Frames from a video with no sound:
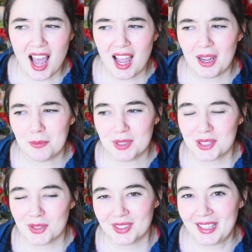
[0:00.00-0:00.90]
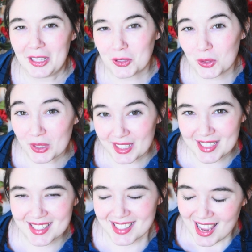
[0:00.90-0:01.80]
um, certain like
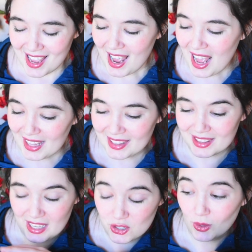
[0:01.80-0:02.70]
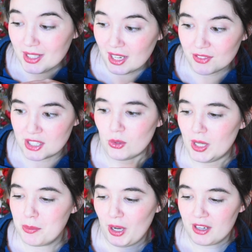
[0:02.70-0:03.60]
goodies, uh, Enjoy Life is a
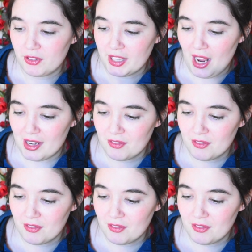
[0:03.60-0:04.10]
great brand for that.